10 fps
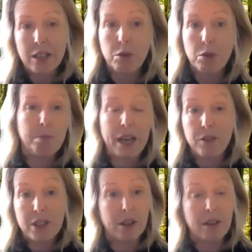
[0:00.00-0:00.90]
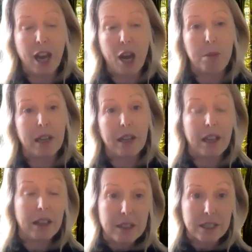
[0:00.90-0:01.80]
with benefits only happening
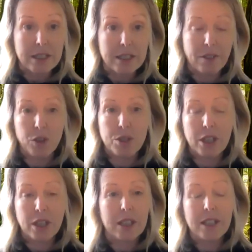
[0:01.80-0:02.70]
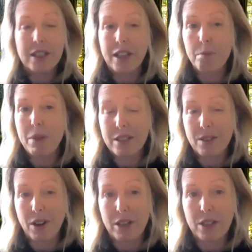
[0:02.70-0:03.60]
in the distant future, that makes
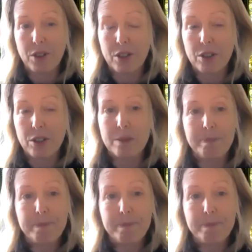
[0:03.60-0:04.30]
it very difficult.